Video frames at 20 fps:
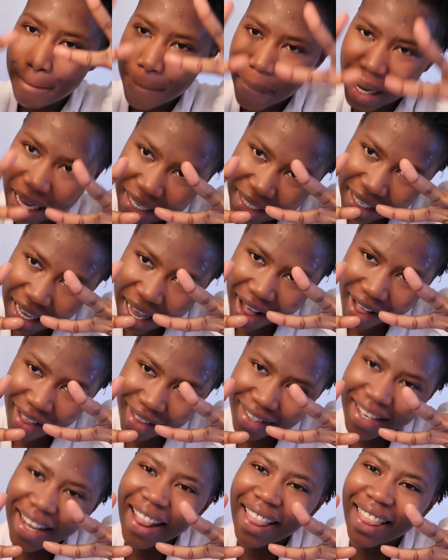Peace
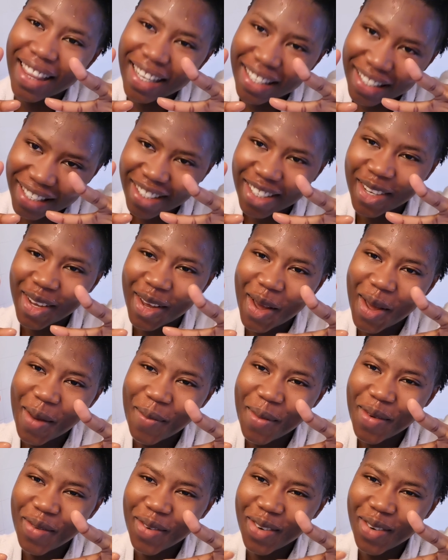out. This is again Amy